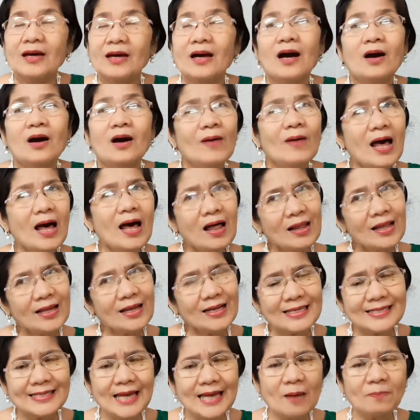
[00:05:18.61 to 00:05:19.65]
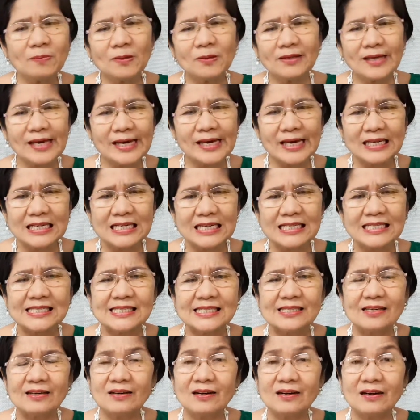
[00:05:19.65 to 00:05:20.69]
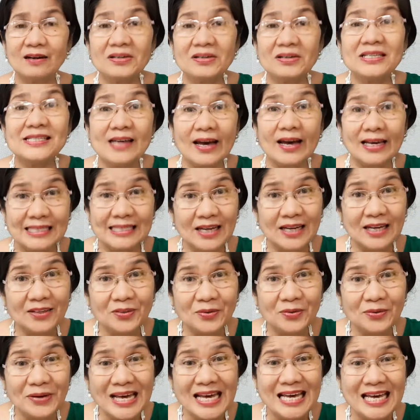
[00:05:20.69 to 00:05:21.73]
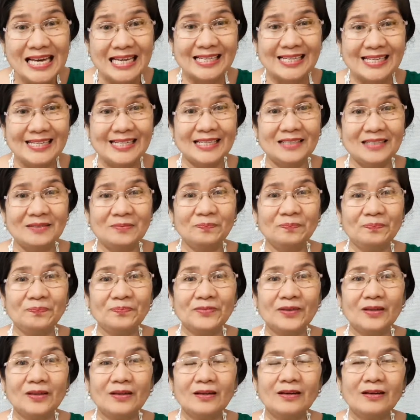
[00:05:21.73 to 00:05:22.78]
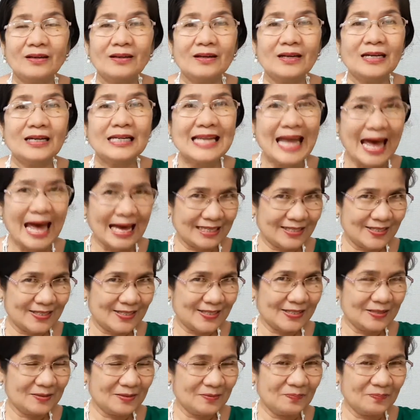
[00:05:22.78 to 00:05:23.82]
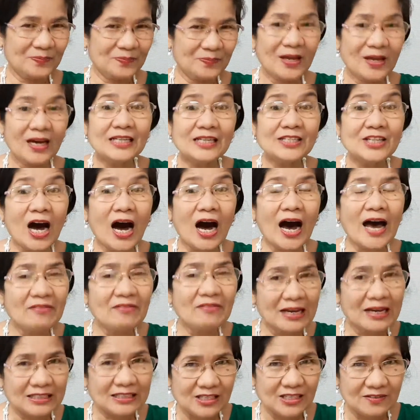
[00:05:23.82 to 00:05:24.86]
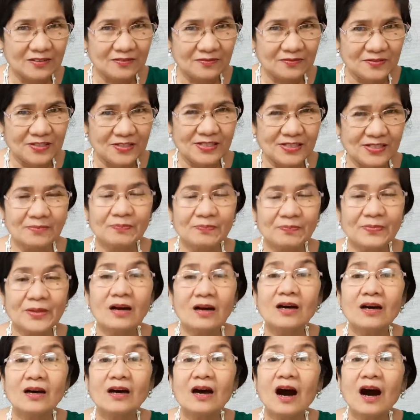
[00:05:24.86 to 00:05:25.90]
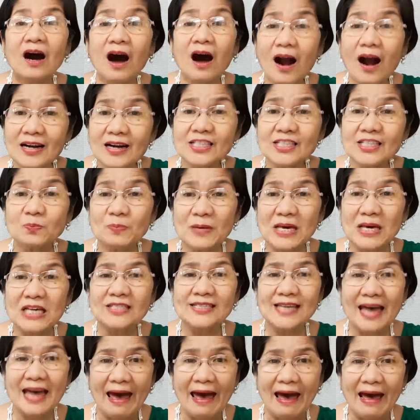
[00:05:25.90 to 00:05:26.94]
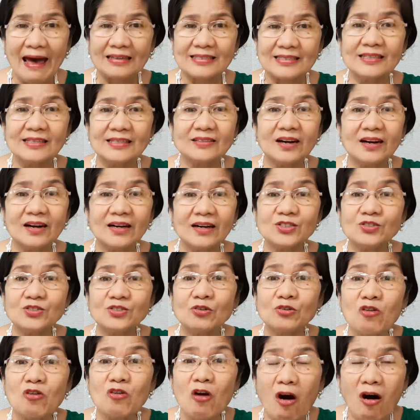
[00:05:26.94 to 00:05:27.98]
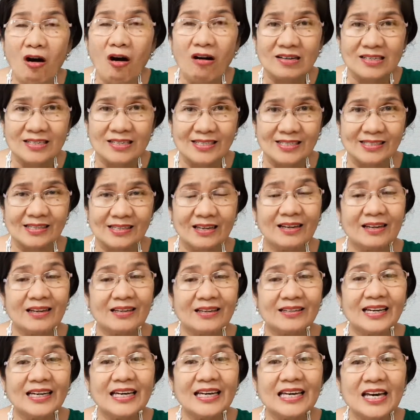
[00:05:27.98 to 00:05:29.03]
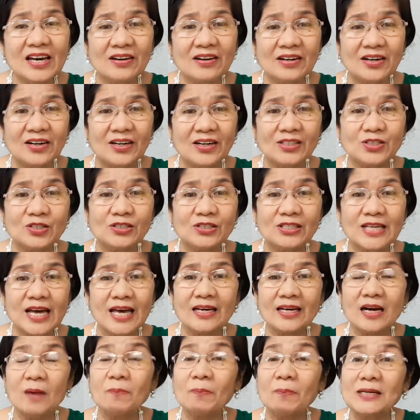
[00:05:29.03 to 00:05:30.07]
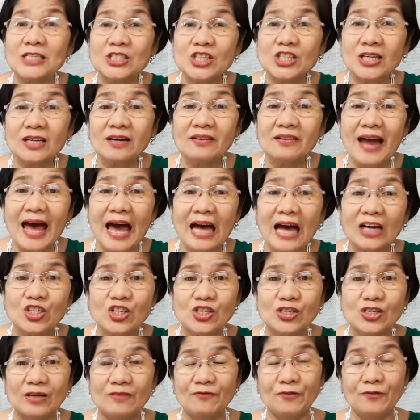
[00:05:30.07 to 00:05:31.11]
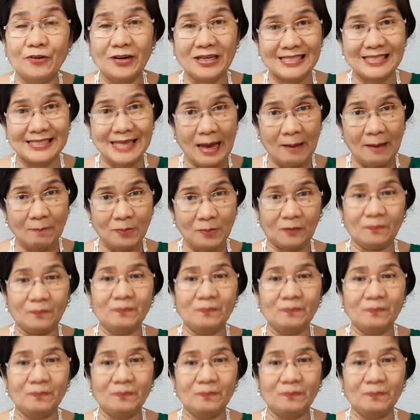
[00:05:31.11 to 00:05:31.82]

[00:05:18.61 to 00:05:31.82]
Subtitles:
Well, an example is reciting a creed. Next, directives are speech acts that are to cause the hearer to take a particular action. For example,